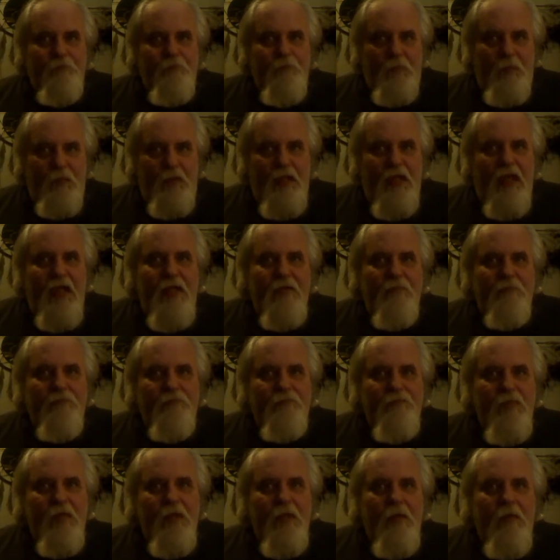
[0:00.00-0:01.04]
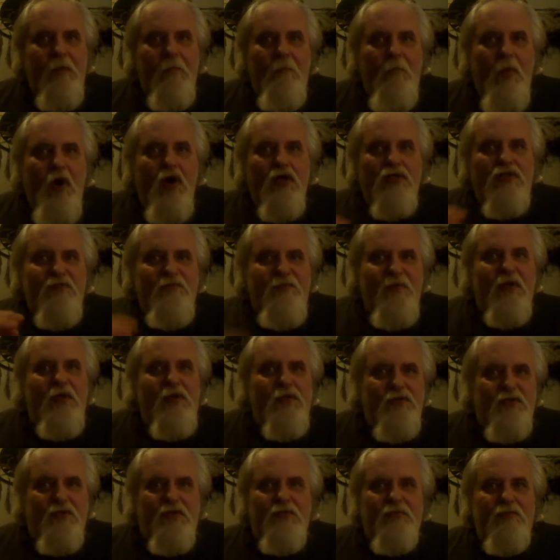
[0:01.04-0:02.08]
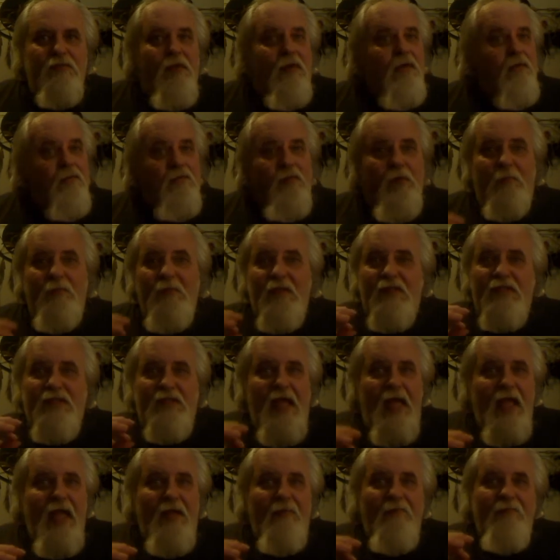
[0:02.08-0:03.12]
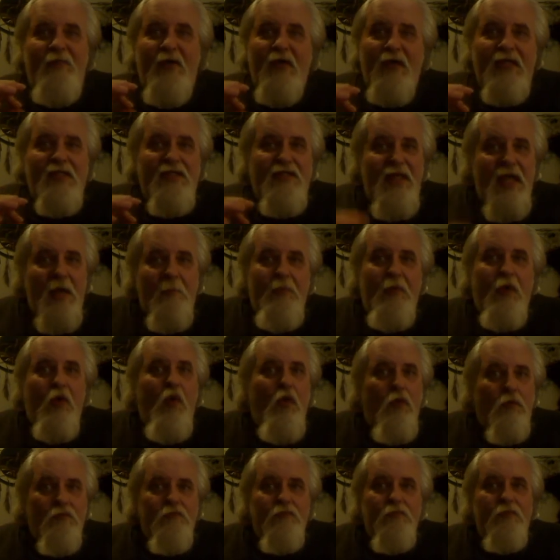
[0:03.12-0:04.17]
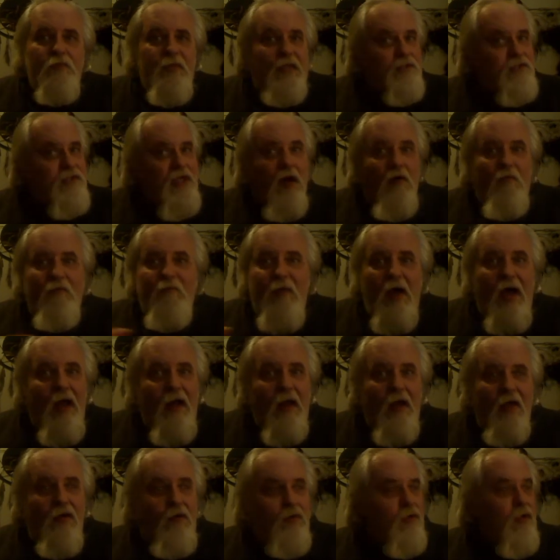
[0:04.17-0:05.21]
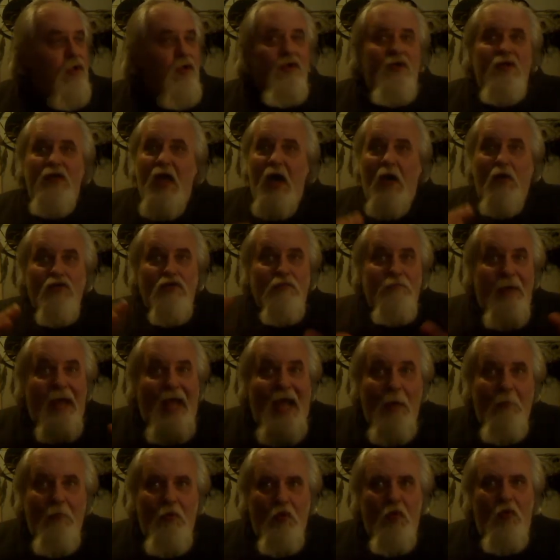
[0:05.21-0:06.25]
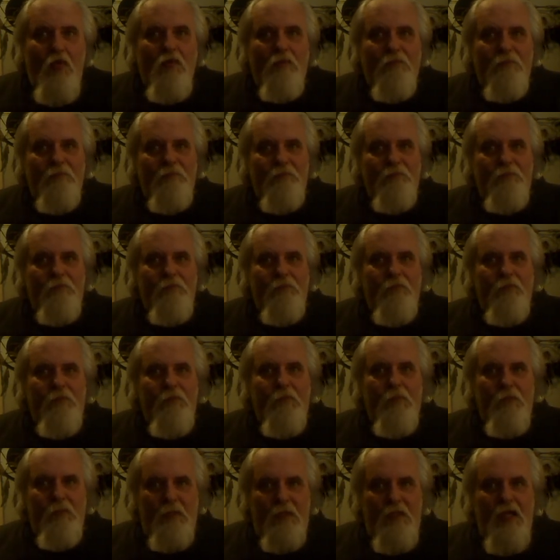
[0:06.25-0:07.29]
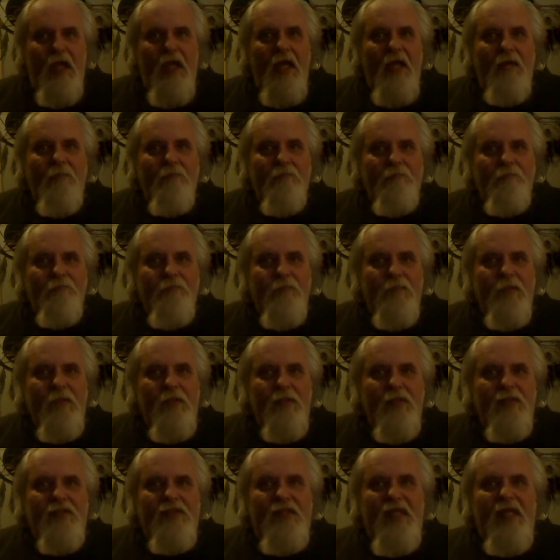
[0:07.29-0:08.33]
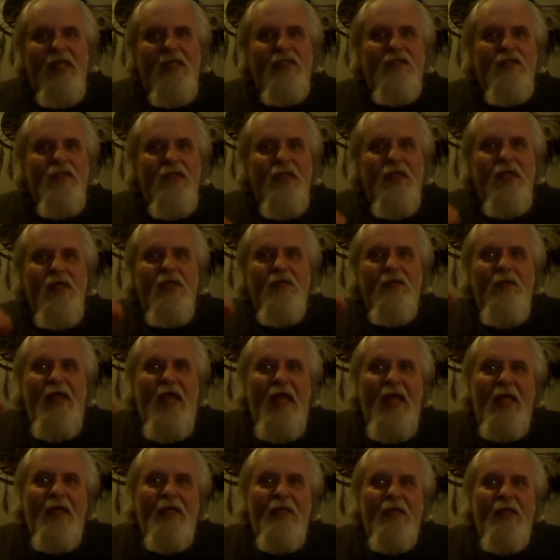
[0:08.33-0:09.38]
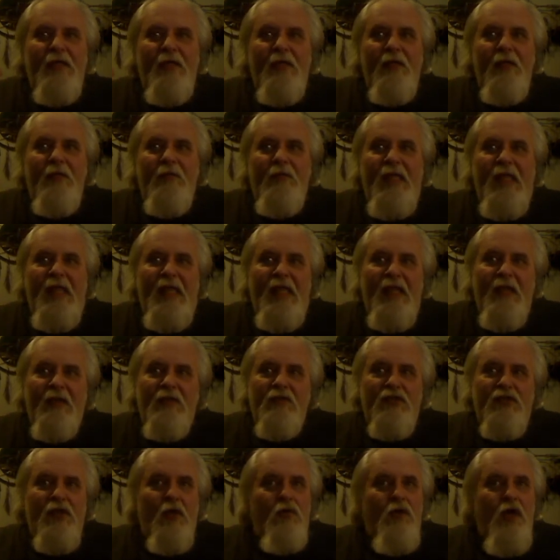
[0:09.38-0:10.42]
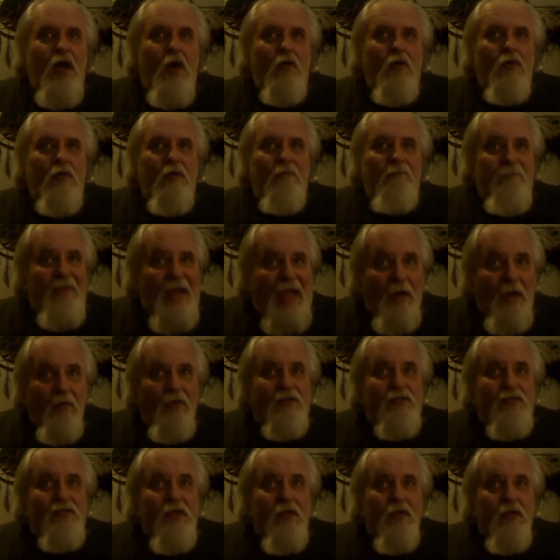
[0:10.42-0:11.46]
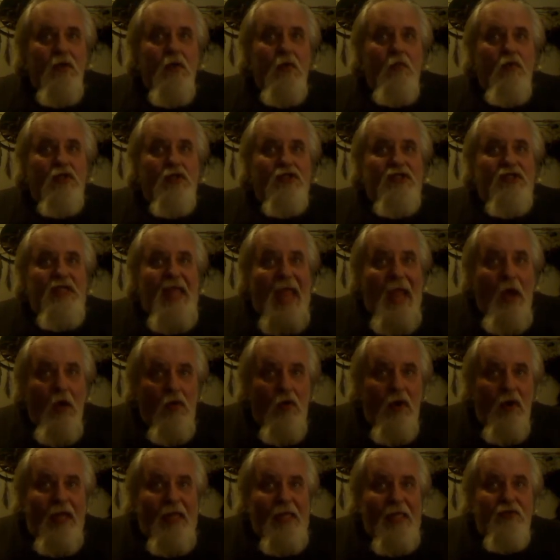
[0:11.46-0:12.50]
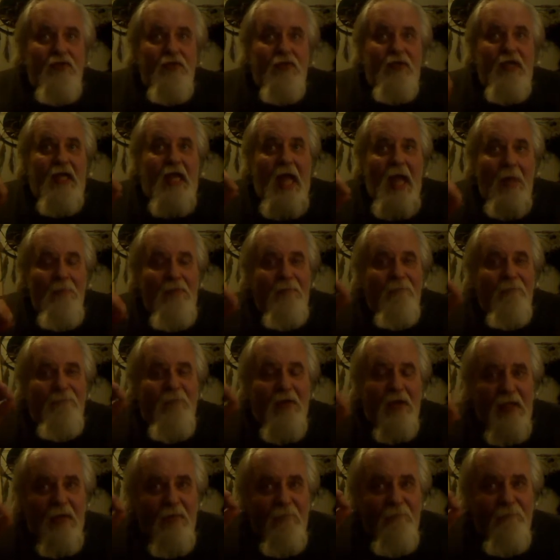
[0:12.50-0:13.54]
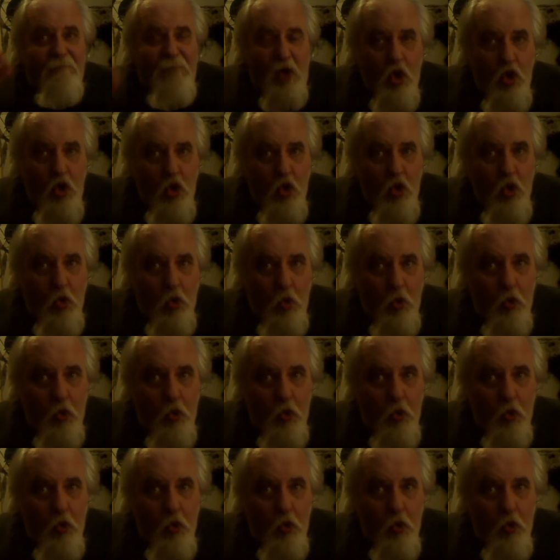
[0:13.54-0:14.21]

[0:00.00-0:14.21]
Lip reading: Okay? March 1st, from the same fucking temple that y'all follow, y'all's Bible, okay, says that the so-called virus was downgraded to the common fucking flu.